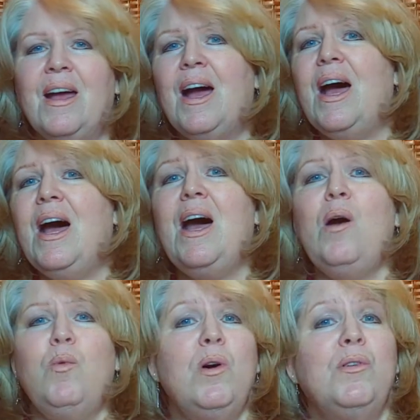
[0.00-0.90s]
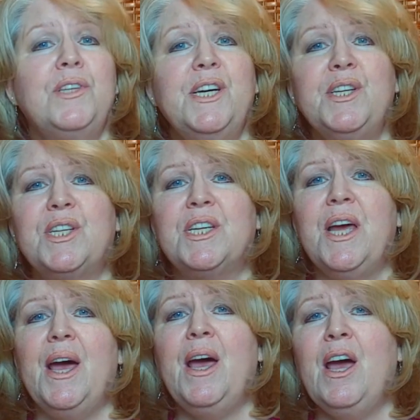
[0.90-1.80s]
I won't let
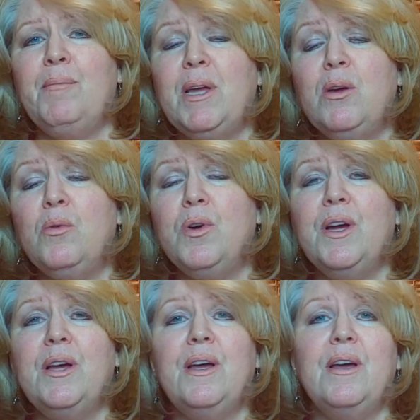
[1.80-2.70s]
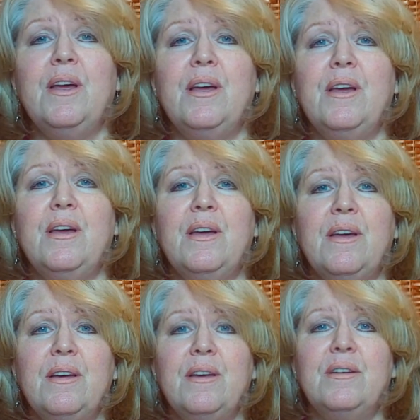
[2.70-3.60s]
time
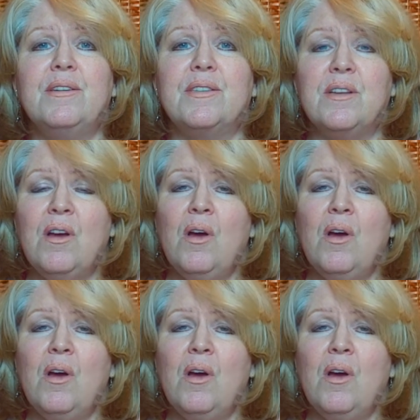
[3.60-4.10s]
erase